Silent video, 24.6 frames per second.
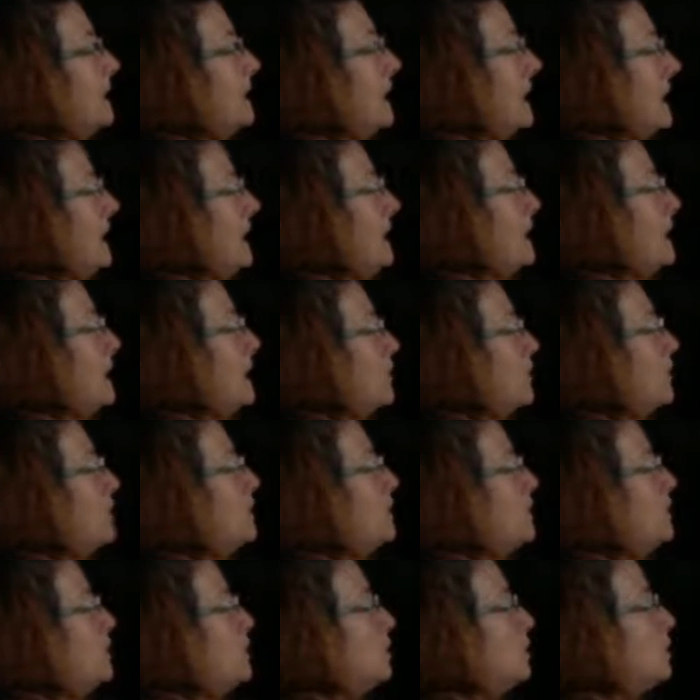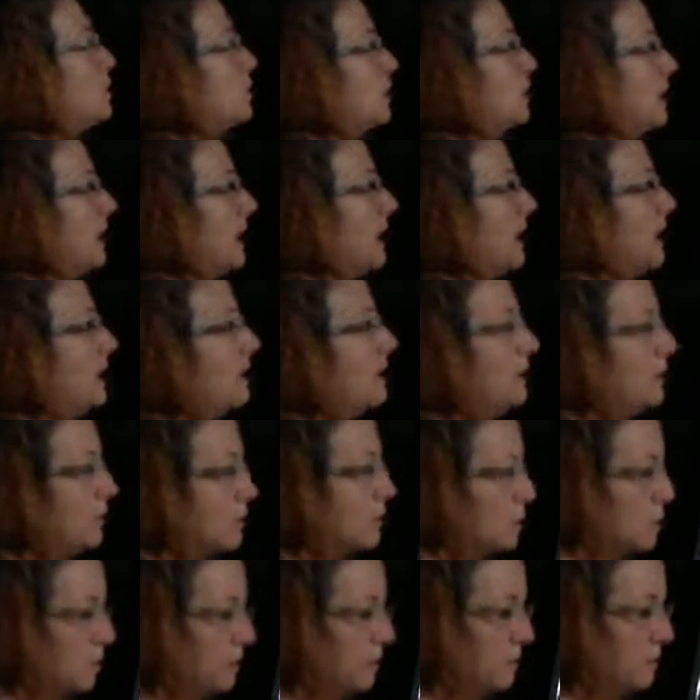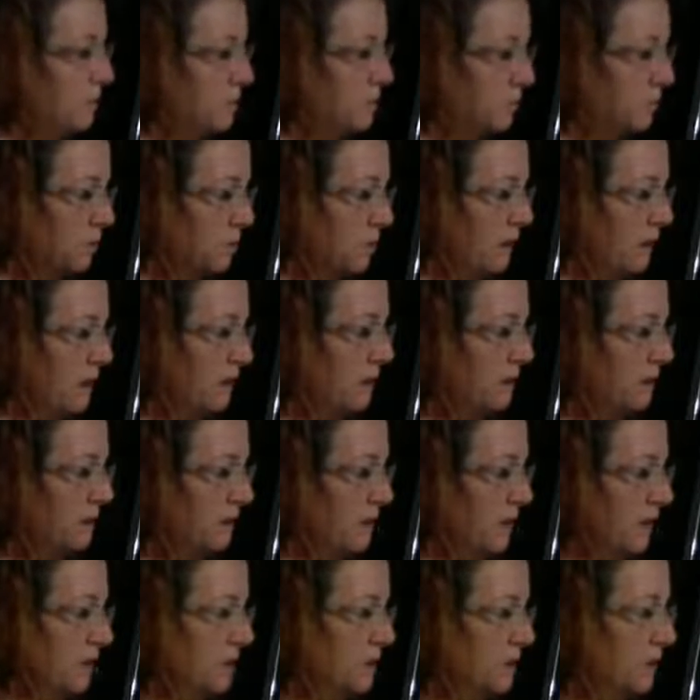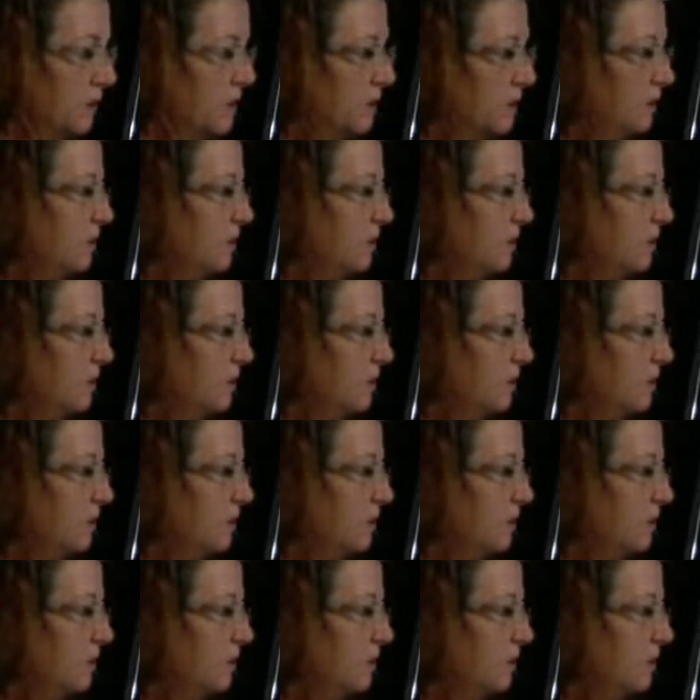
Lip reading: and that's fun to do. I love showing people how to get started